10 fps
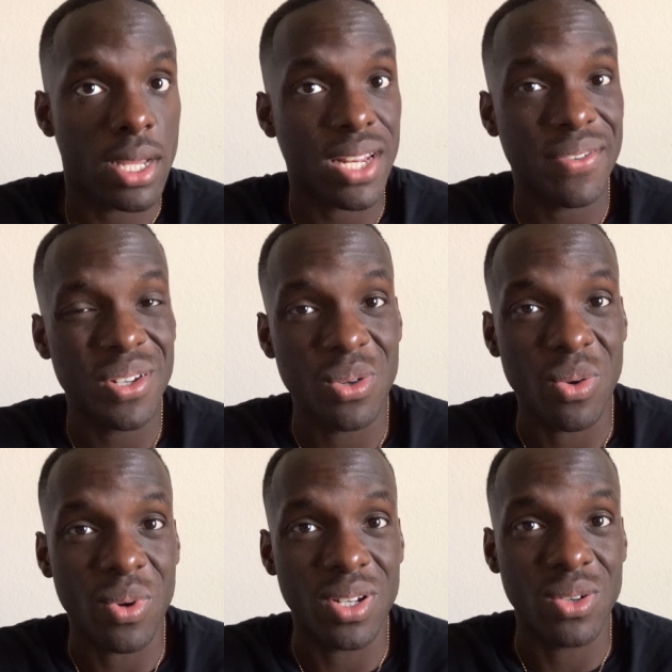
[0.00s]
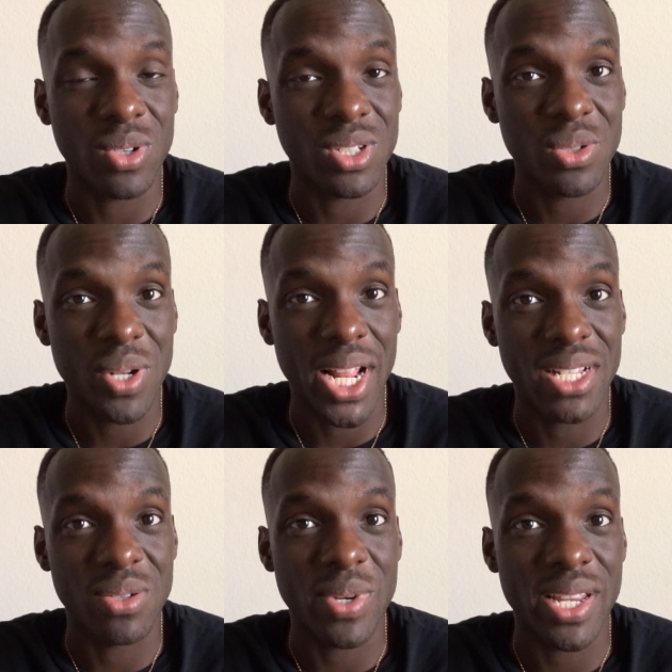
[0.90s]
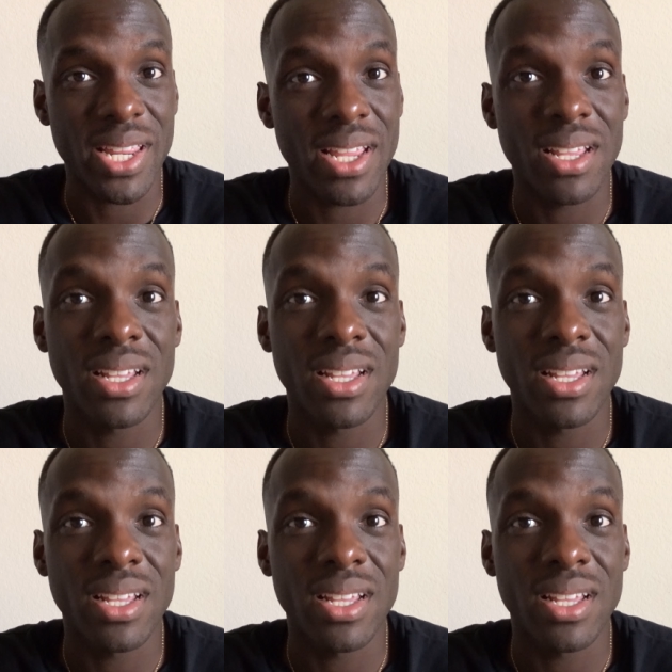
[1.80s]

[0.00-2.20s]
And if you're doing 1 or 2 days a week,